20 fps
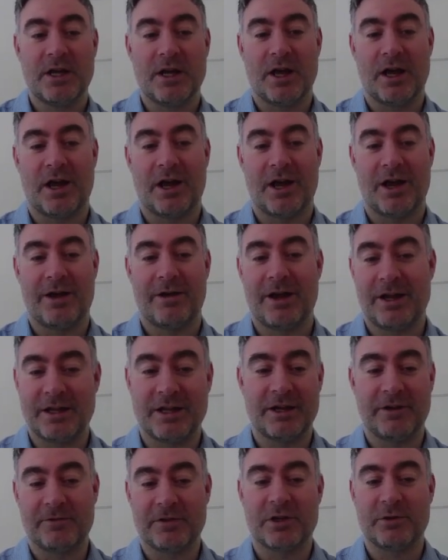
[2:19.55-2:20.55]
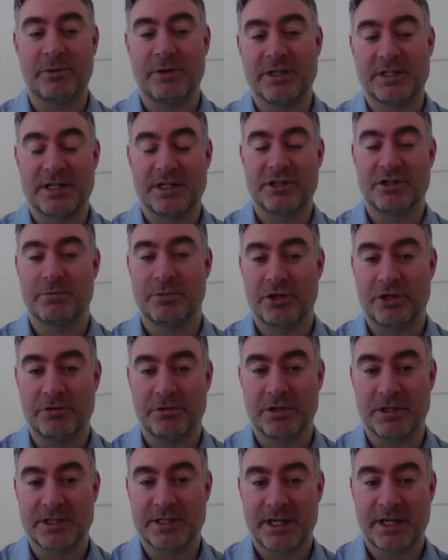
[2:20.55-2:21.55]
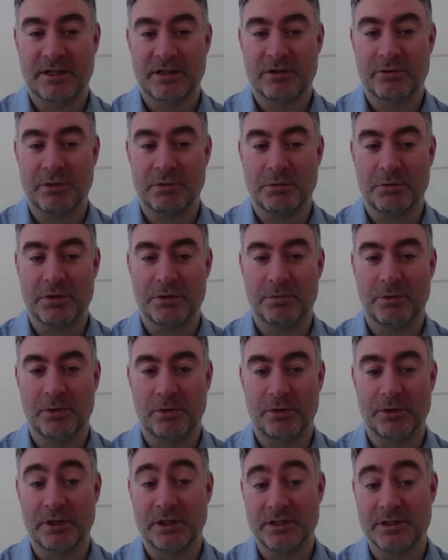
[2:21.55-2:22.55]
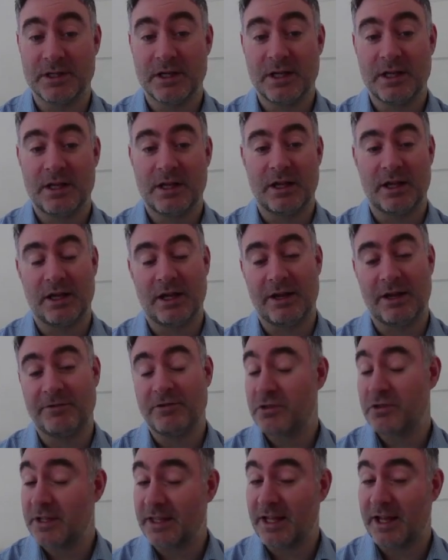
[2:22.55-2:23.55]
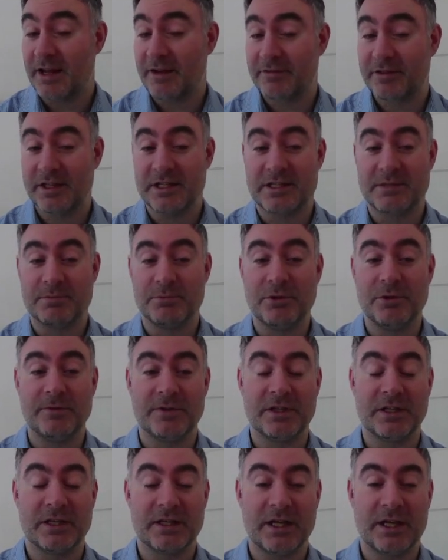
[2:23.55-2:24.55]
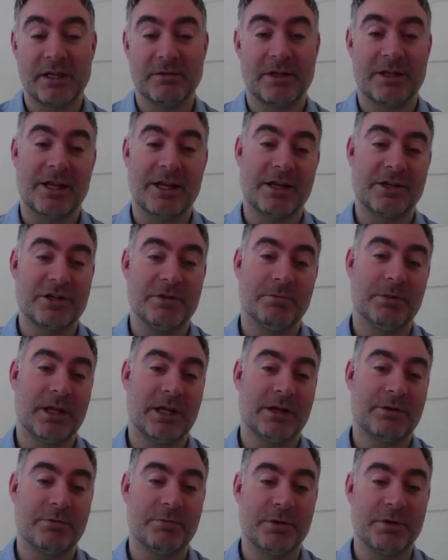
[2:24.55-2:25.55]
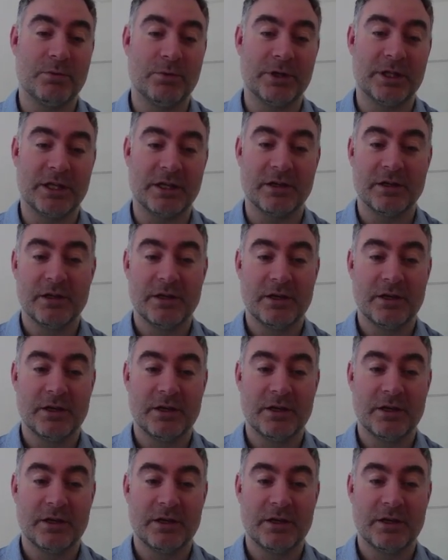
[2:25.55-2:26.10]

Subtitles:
And here if the queen takes your bishop, you can take the queen with the pawn, and if you didn't have this move in the game, then actually black would be winning